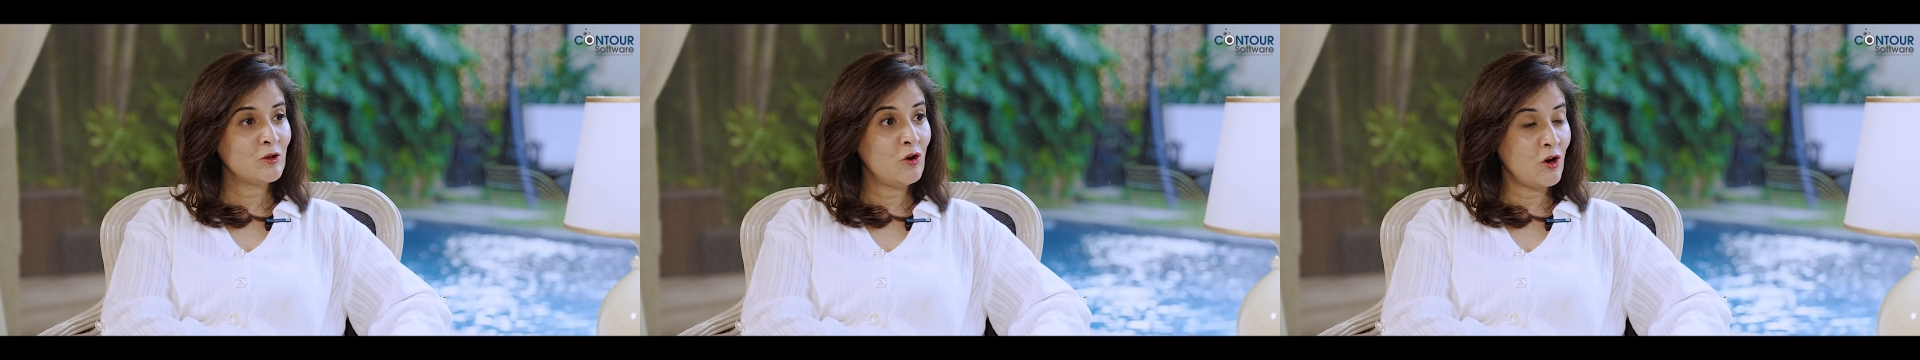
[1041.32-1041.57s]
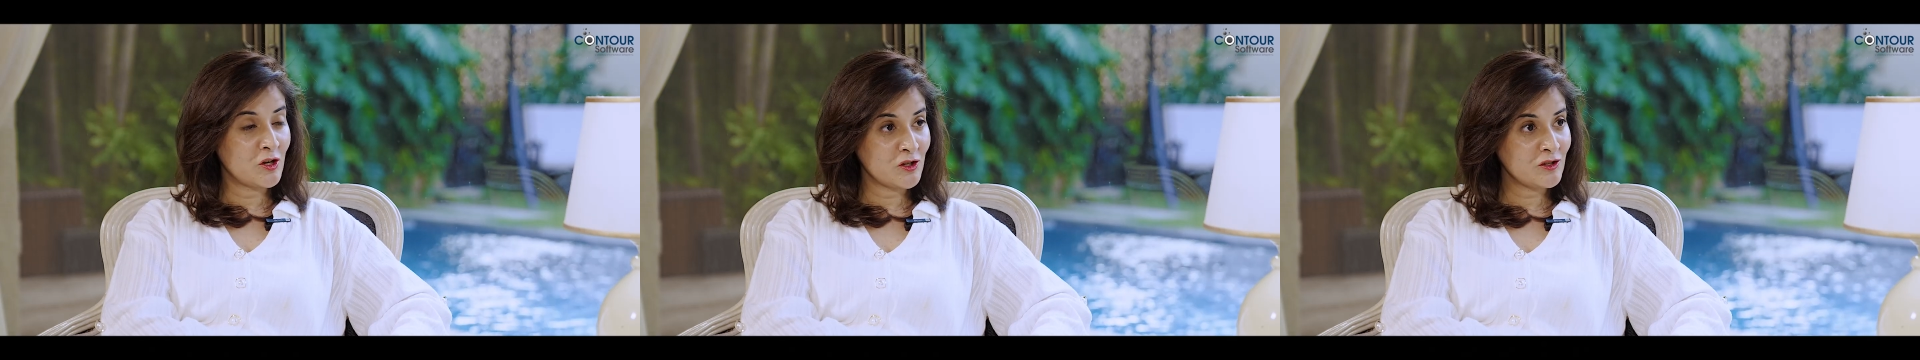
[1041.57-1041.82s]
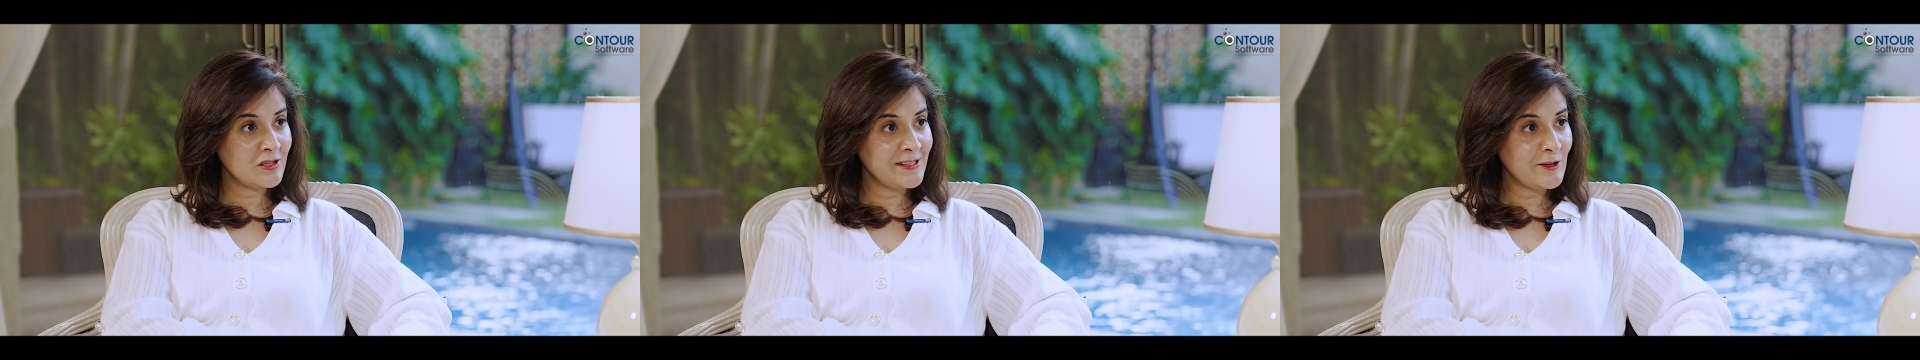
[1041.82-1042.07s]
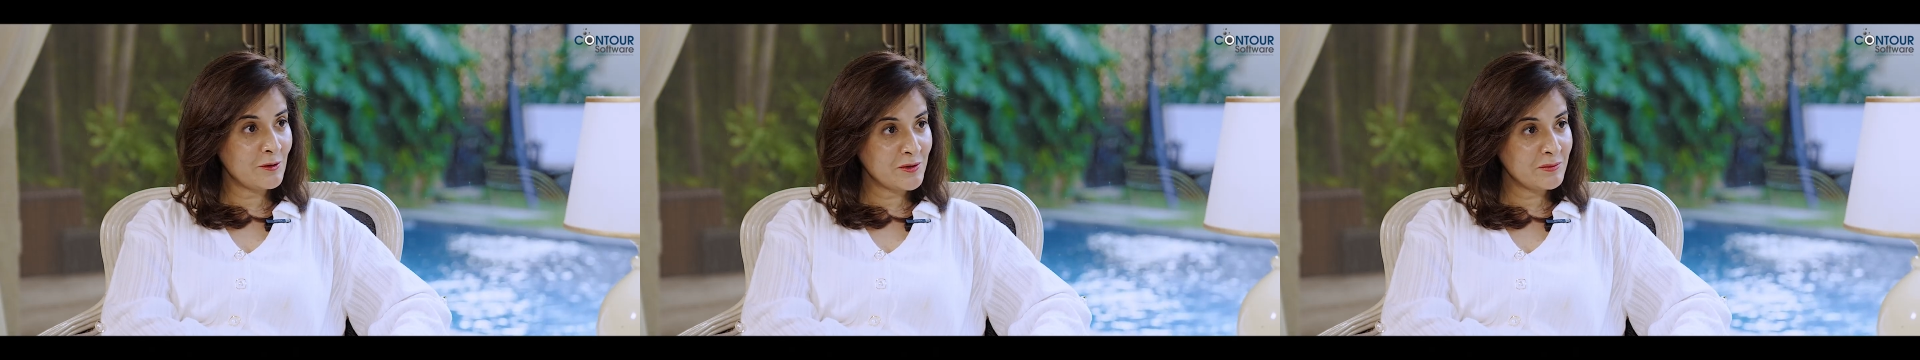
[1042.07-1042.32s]

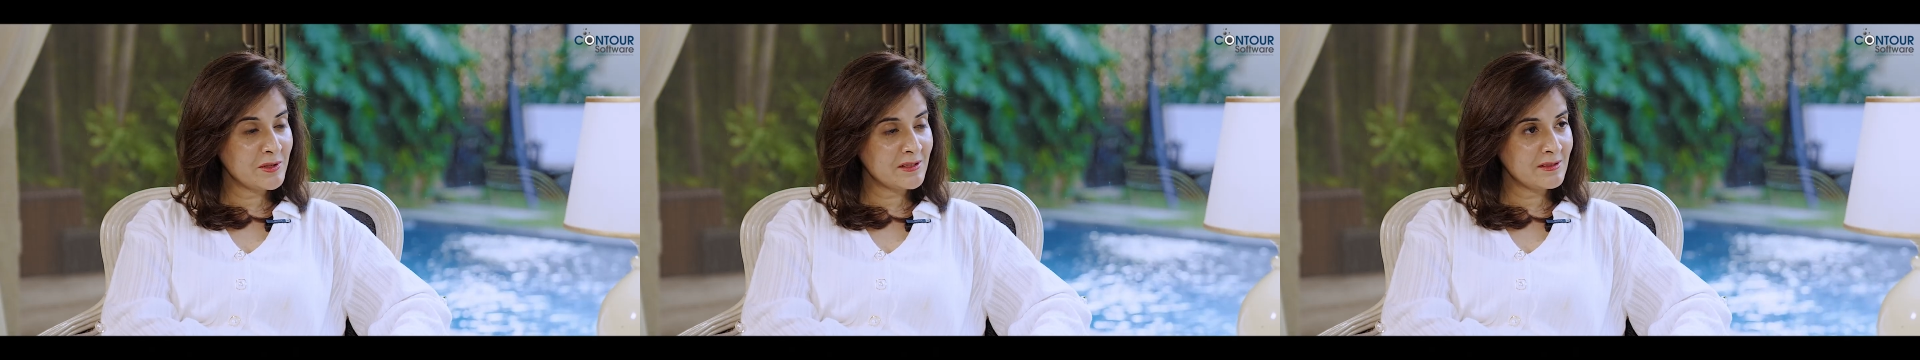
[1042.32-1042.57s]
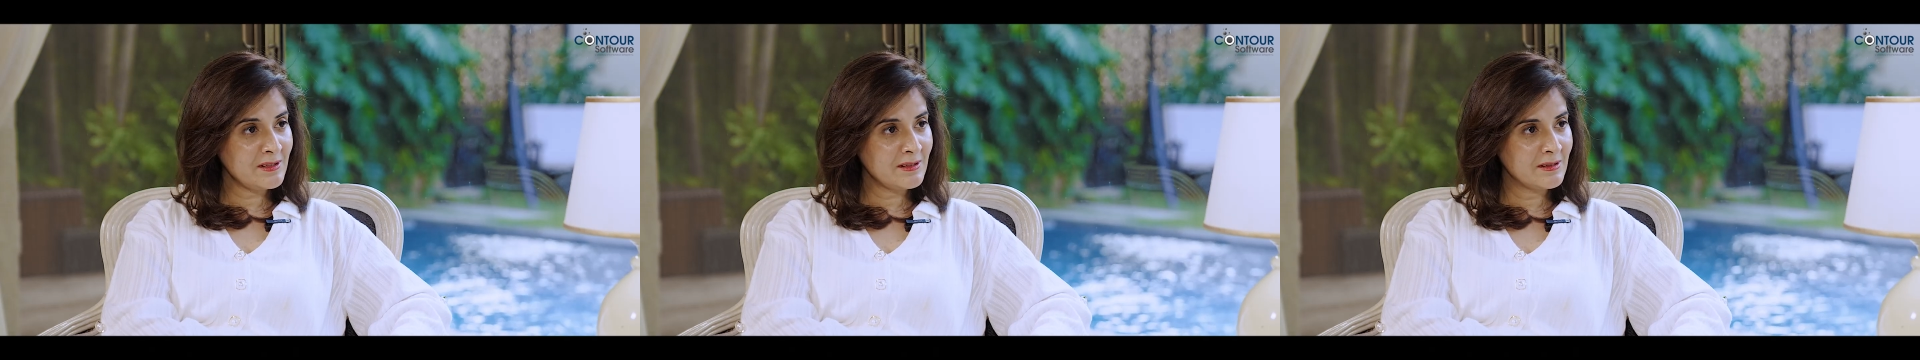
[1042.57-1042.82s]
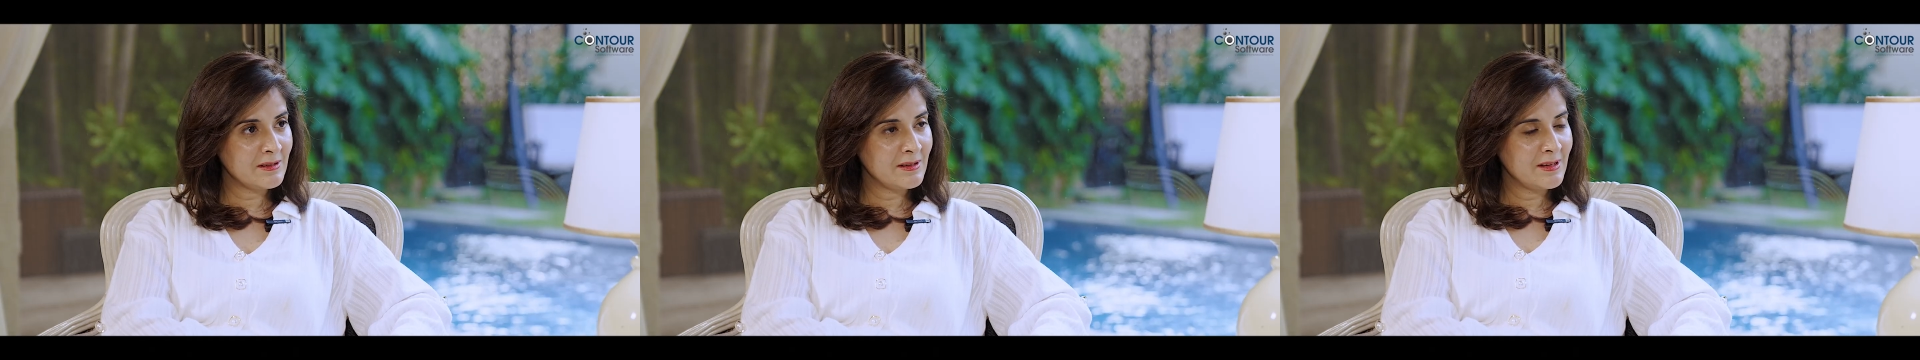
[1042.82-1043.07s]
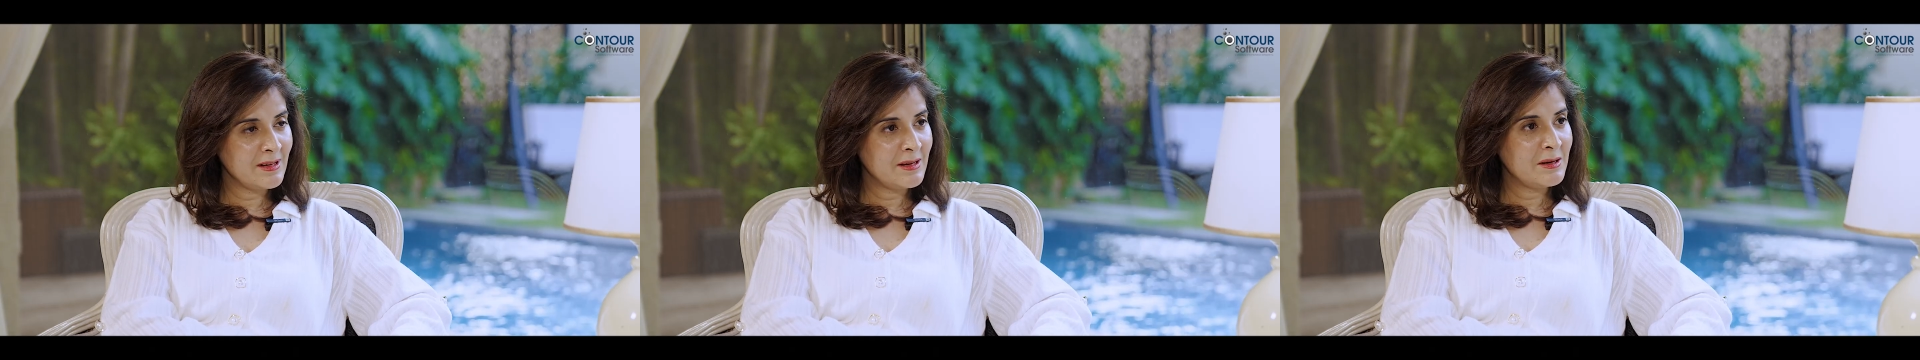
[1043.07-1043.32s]
cautiously optimistic.
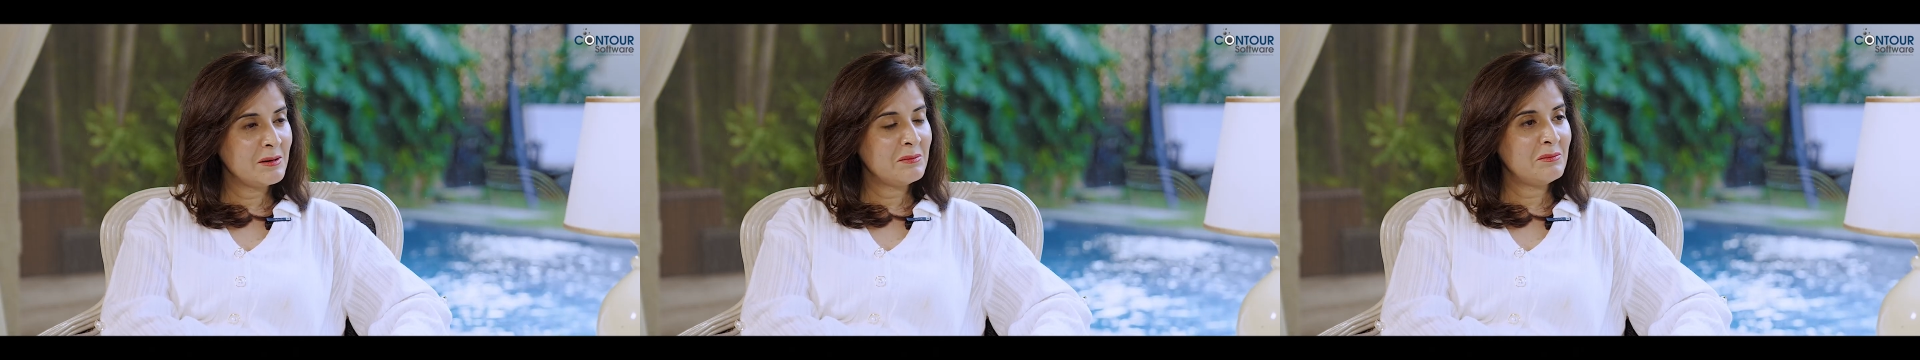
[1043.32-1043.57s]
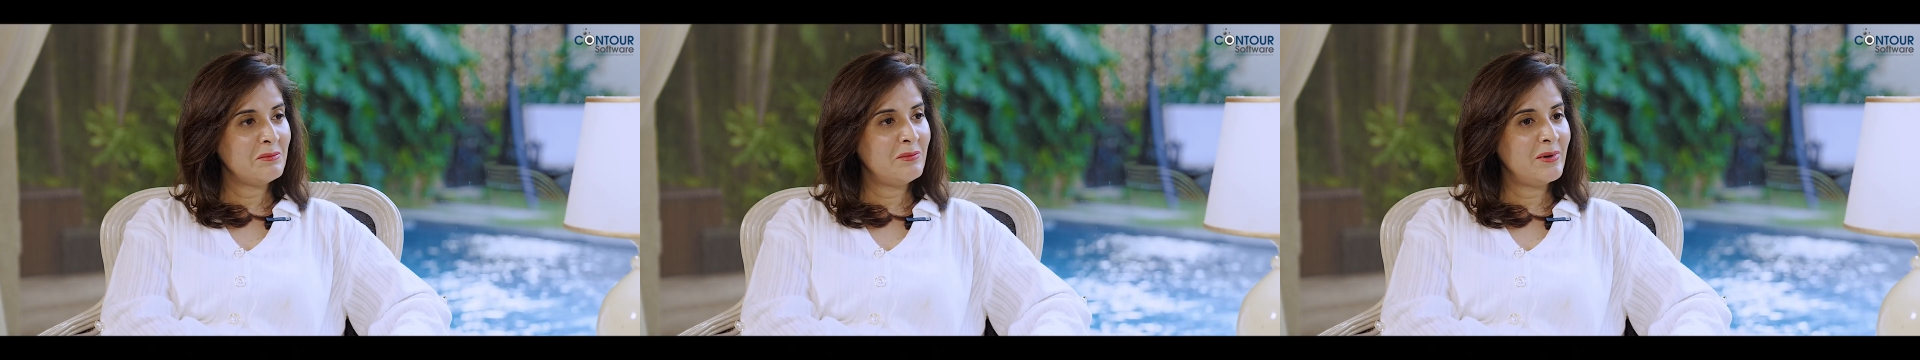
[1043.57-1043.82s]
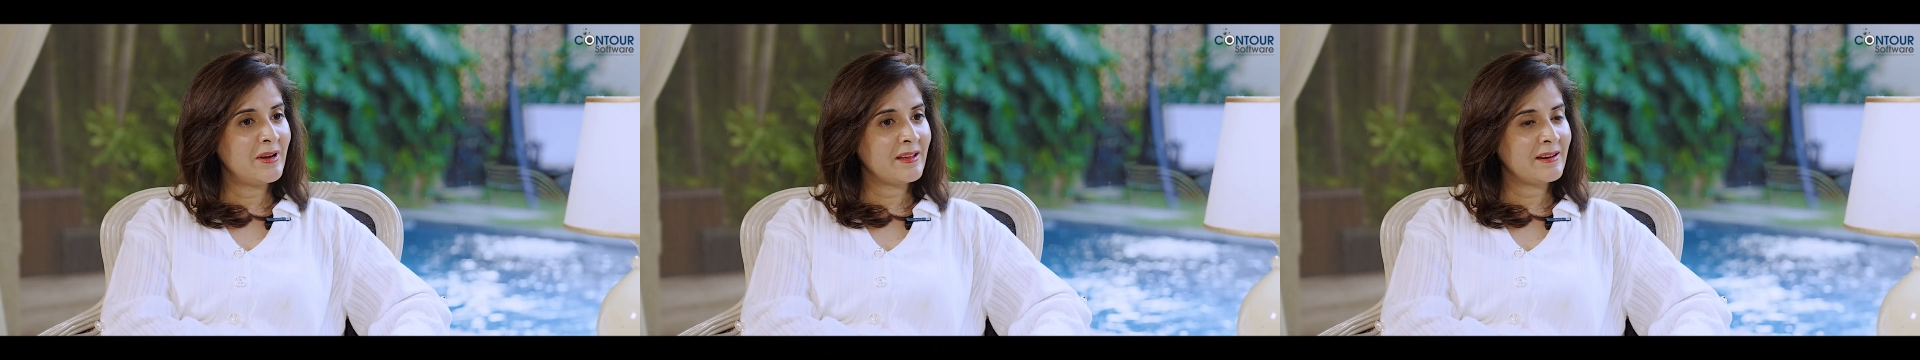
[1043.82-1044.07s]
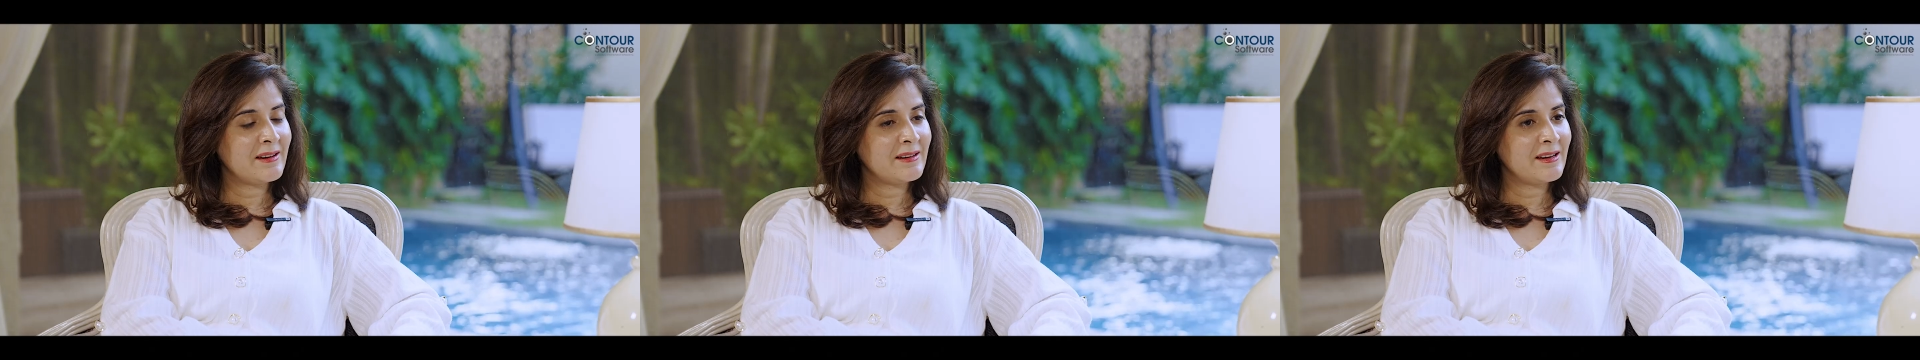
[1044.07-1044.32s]
But